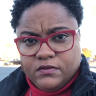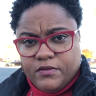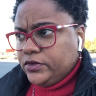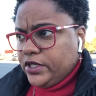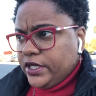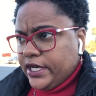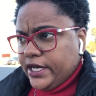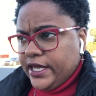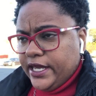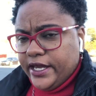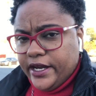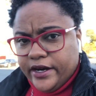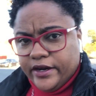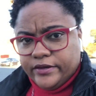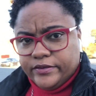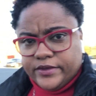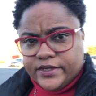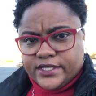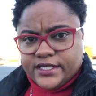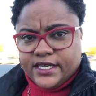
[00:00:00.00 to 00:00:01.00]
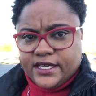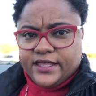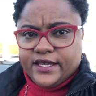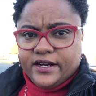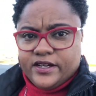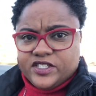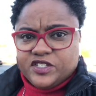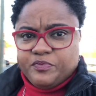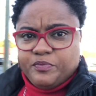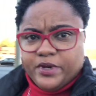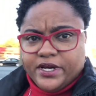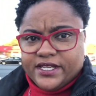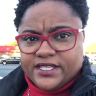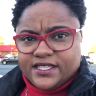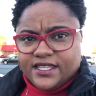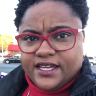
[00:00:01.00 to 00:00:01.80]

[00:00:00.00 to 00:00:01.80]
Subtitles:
You can hear, you see there's a bus